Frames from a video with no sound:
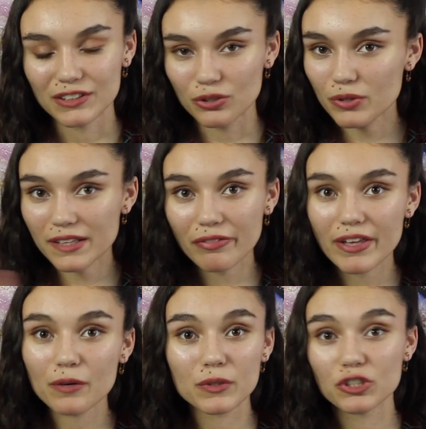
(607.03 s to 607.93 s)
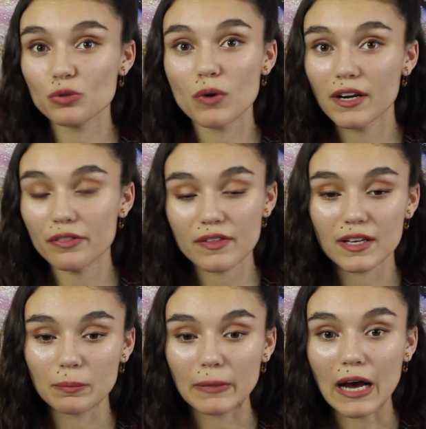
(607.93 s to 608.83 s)
You can think what you want to
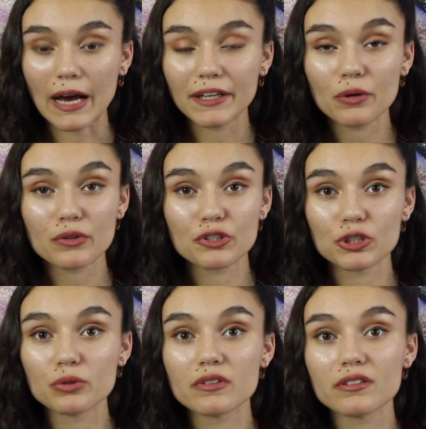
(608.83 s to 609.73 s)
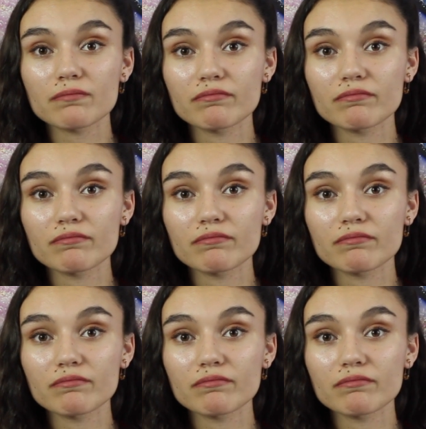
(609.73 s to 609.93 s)
think, but I know the truth.